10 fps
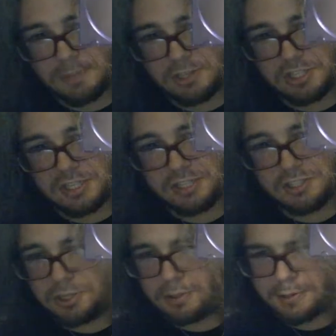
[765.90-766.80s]
Machine
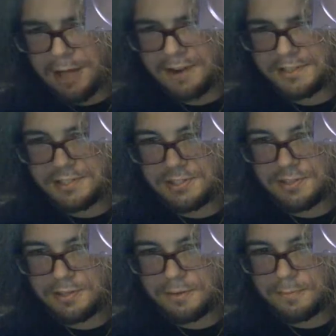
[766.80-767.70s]
Deluxe
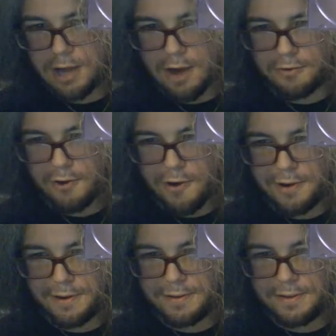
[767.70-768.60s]
cover
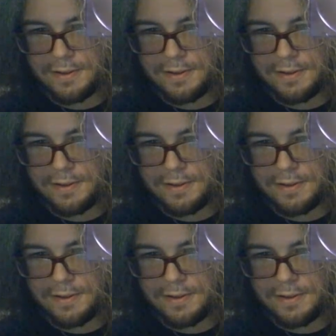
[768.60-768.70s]
art.